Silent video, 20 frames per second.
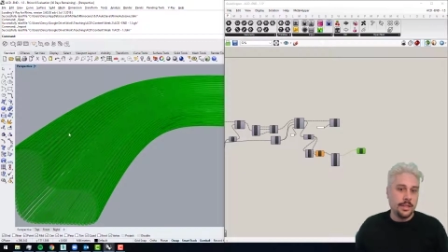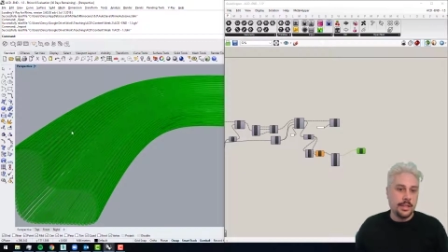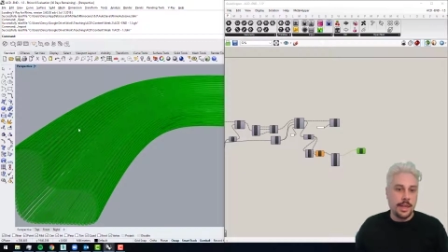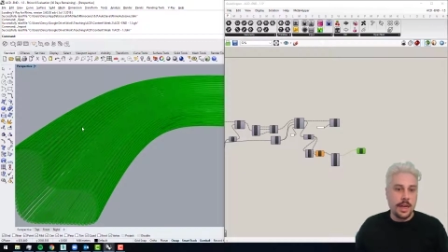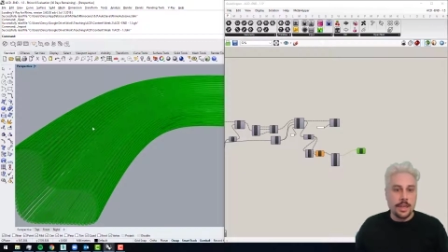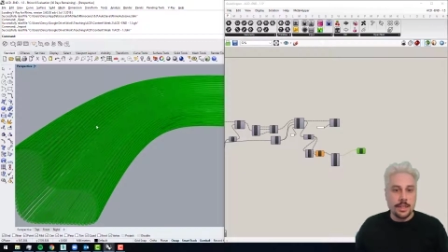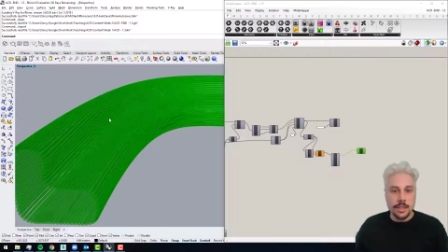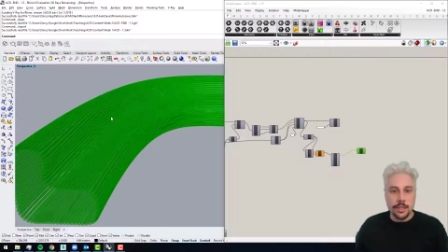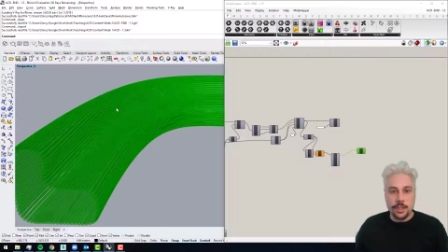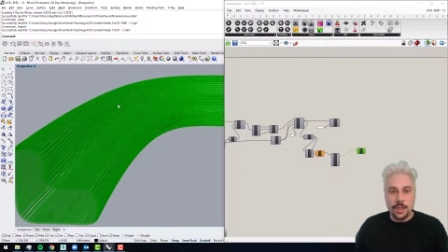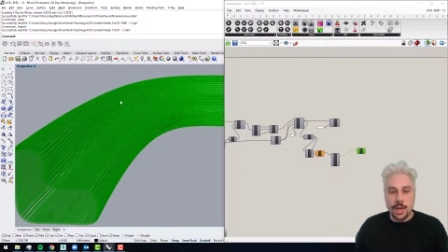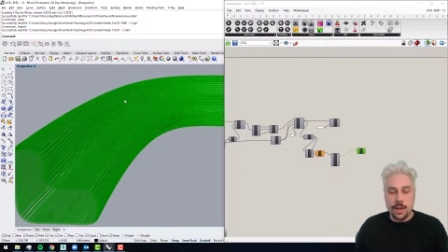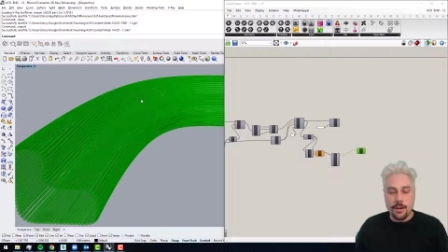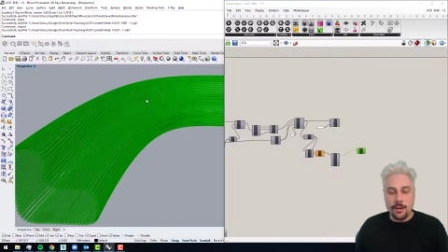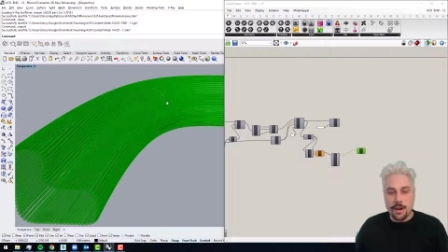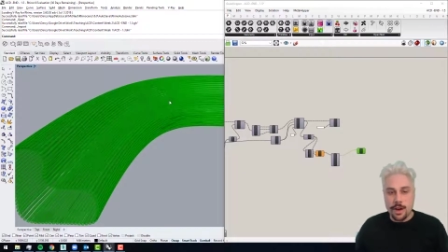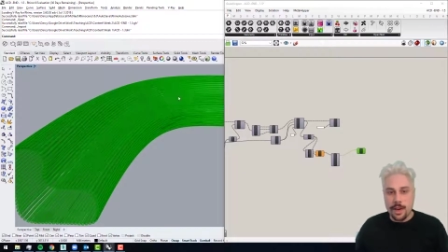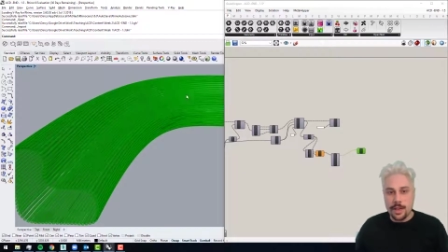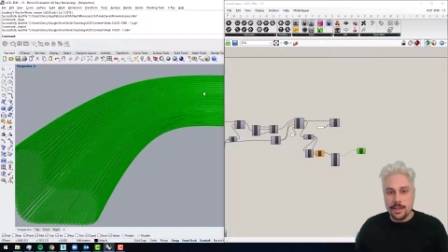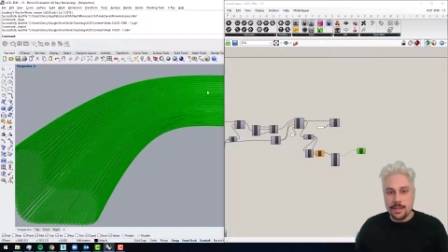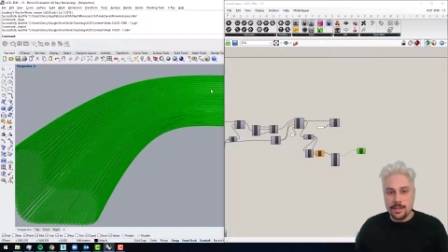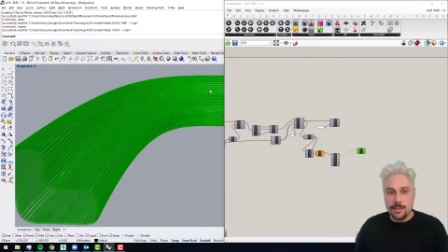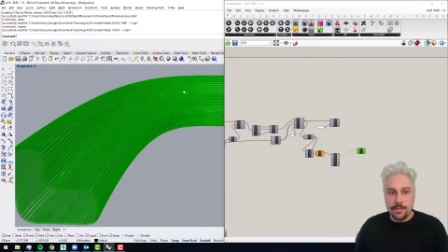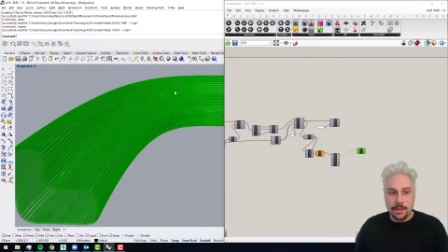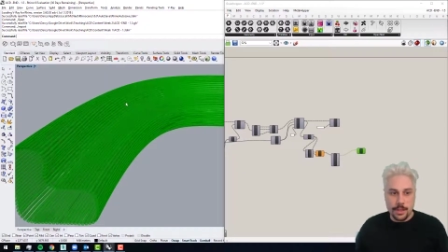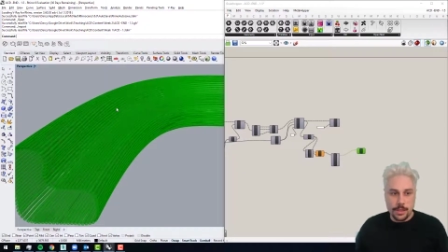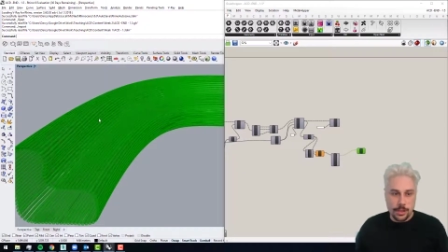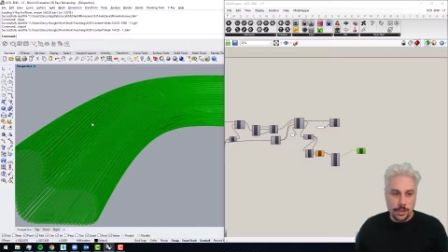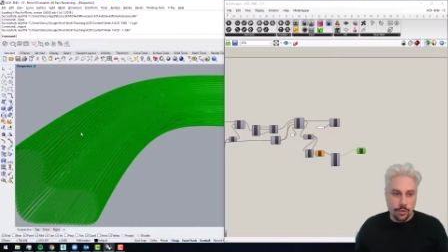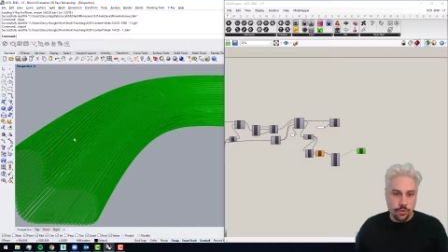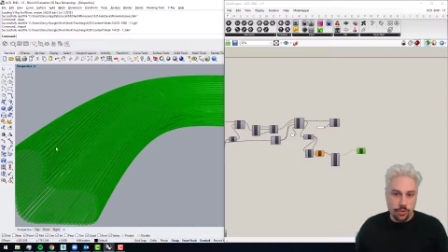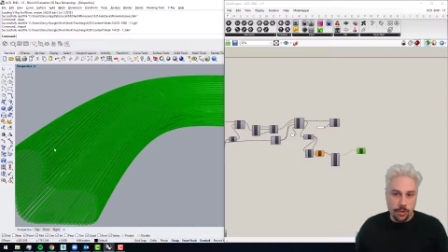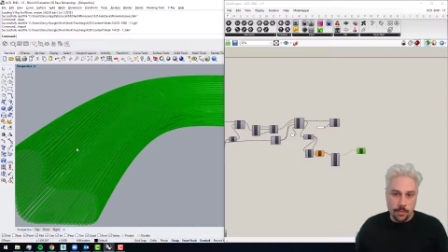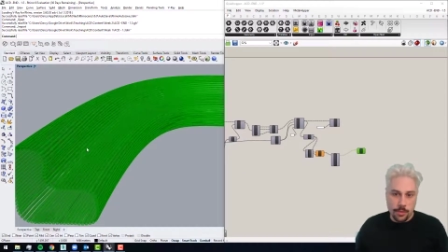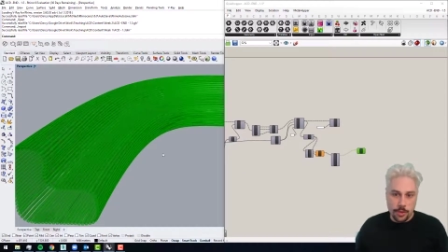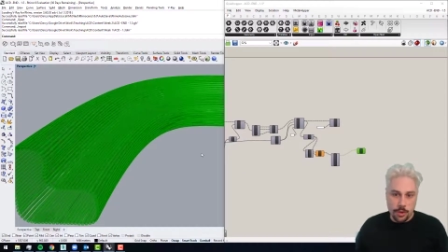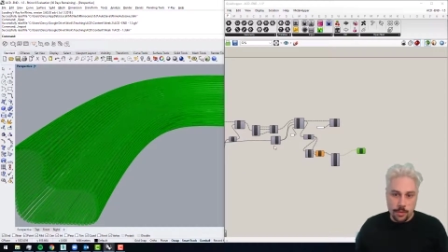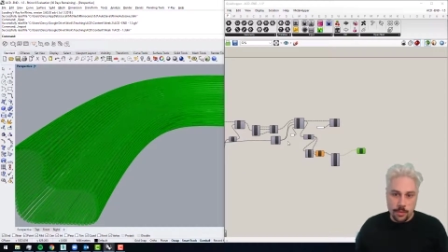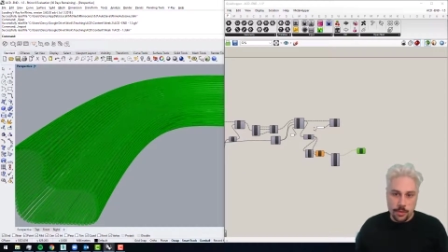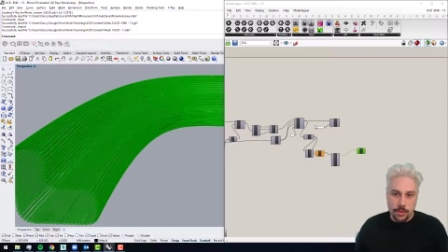start to generate some of this strip
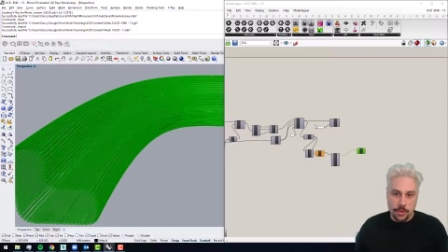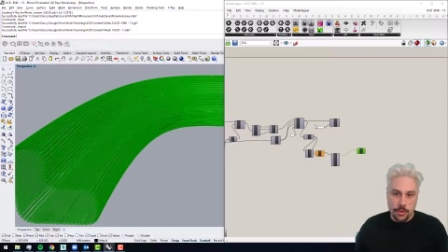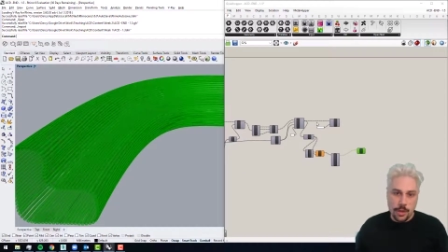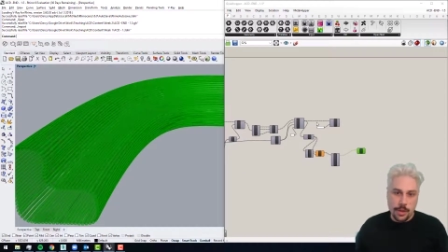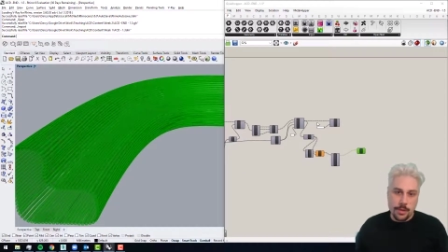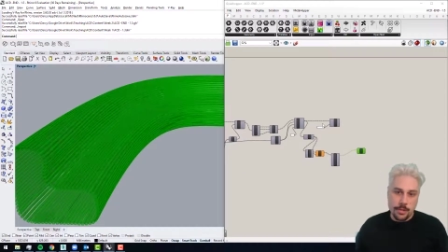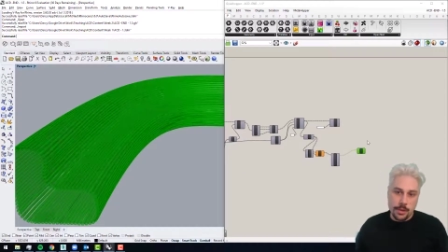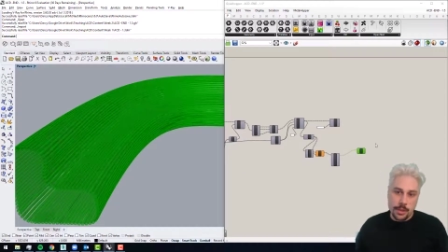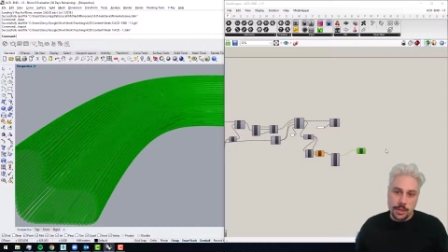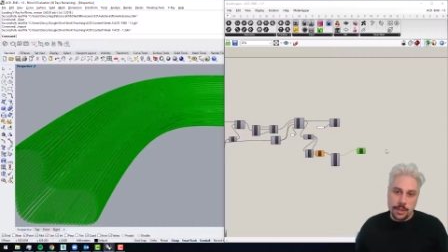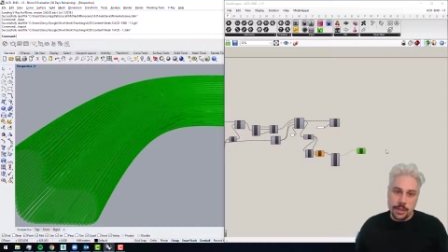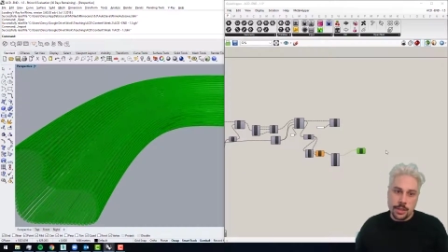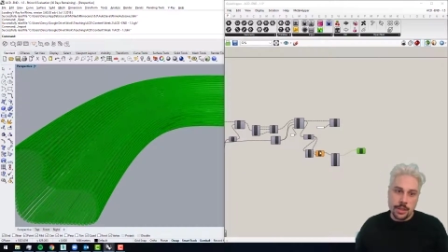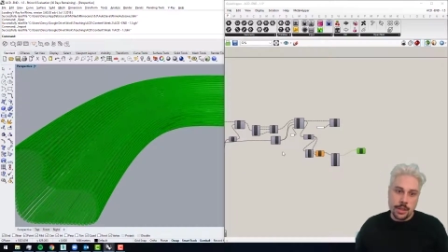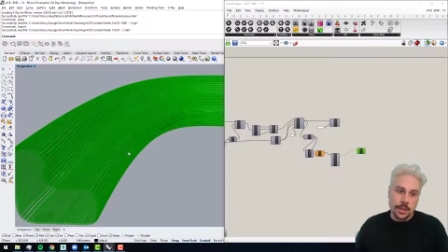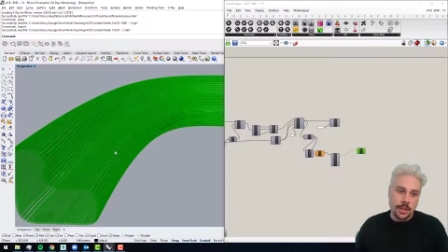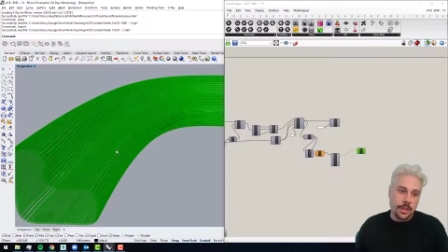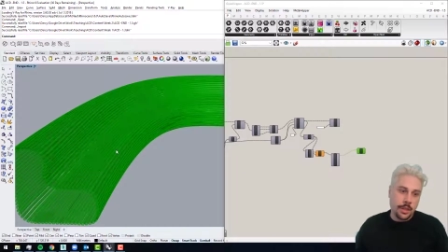geometry, which